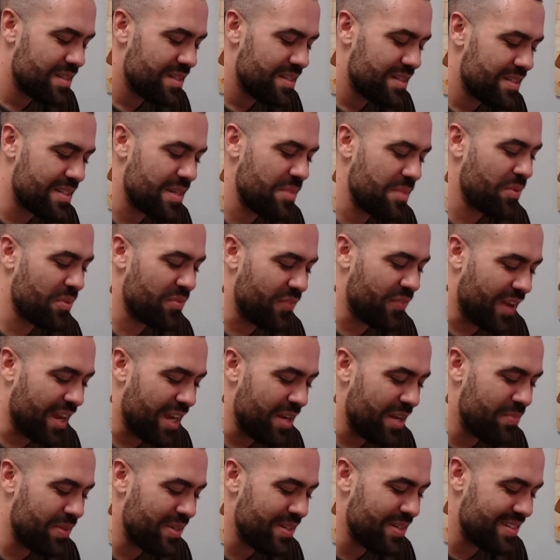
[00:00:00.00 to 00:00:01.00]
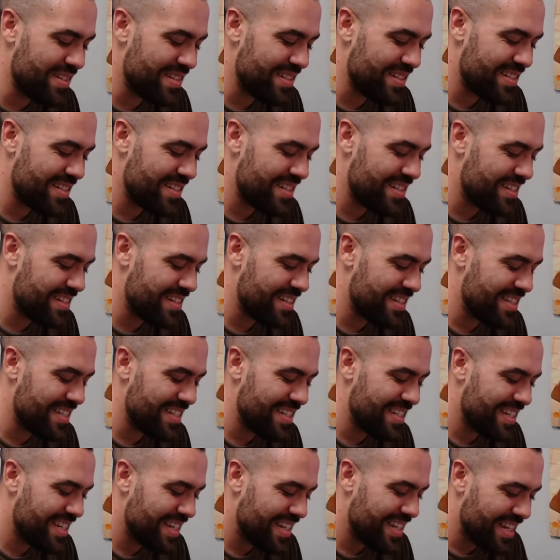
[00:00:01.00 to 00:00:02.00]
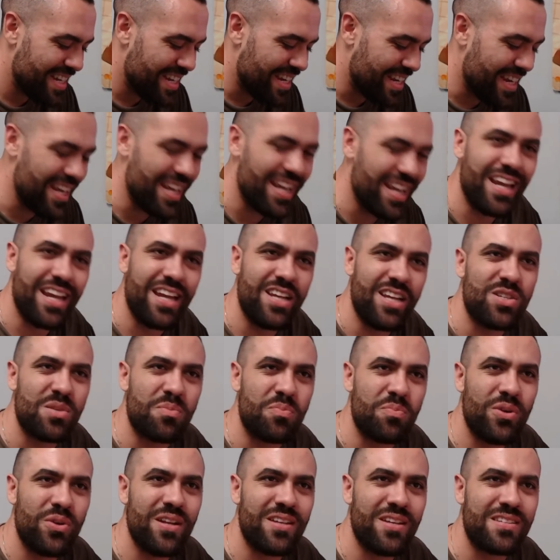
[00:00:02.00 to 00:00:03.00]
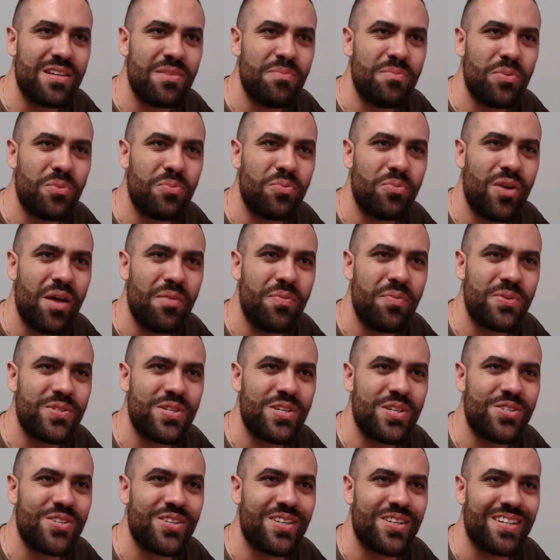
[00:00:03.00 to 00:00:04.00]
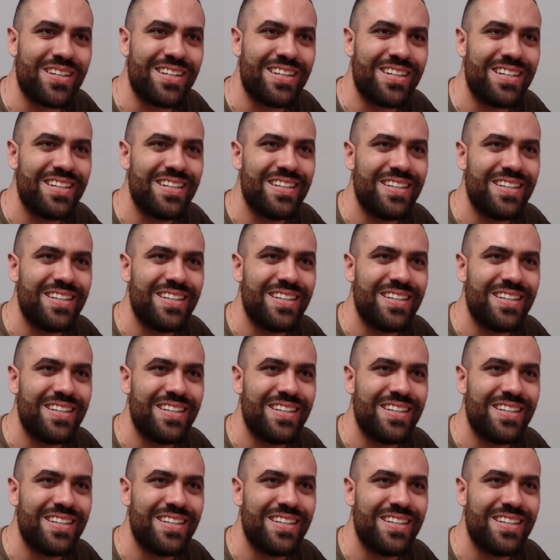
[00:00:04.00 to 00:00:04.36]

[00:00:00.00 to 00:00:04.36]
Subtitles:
simplified, but it's a pretty simple proposition